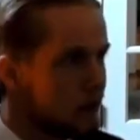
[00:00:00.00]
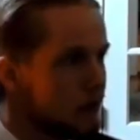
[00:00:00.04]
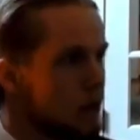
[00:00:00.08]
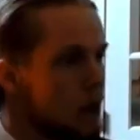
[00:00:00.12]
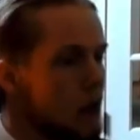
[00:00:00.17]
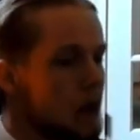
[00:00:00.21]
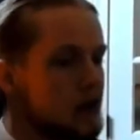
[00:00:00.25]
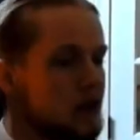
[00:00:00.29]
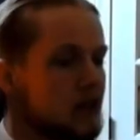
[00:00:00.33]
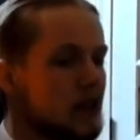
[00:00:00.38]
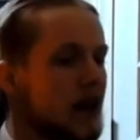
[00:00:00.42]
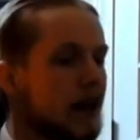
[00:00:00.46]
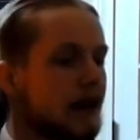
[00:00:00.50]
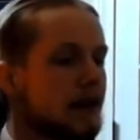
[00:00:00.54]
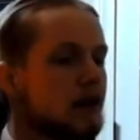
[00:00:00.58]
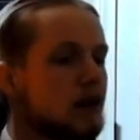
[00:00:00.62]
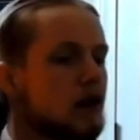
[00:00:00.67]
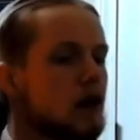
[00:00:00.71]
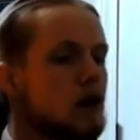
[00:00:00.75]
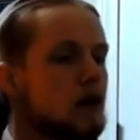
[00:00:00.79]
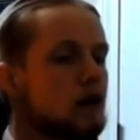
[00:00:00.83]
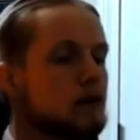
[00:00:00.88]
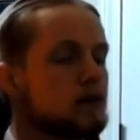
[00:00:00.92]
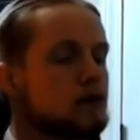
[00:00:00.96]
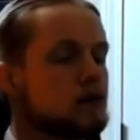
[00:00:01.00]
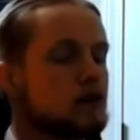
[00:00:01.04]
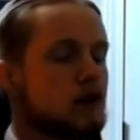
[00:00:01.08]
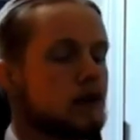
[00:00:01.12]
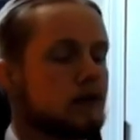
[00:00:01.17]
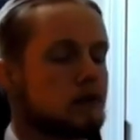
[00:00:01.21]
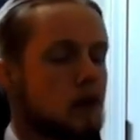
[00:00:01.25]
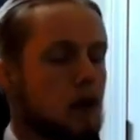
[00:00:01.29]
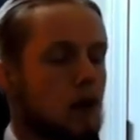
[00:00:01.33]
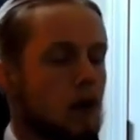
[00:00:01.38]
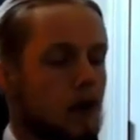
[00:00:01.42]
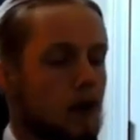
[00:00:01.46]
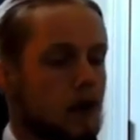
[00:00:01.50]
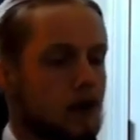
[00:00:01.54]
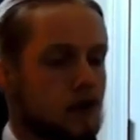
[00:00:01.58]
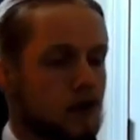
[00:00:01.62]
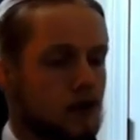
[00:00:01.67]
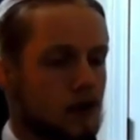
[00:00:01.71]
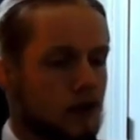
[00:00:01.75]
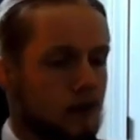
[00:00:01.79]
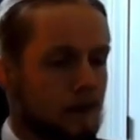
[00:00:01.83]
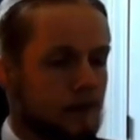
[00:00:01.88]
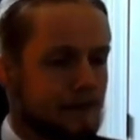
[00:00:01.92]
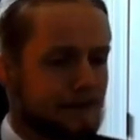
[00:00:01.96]
far as that goes, of
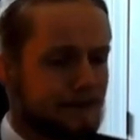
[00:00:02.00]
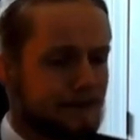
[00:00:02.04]
course,